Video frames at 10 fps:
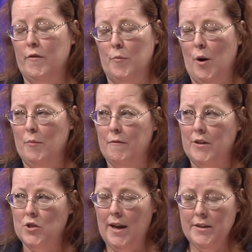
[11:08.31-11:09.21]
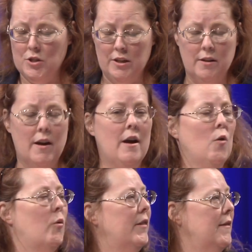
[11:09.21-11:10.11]
Department of Education.
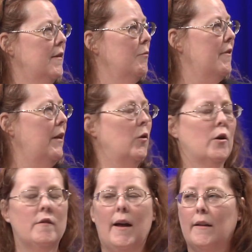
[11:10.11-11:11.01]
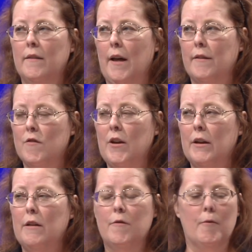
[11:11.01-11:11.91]
What they did was they looked at
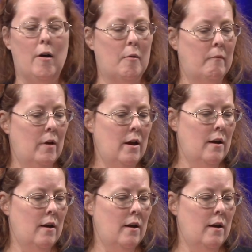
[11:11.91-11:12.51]
studies from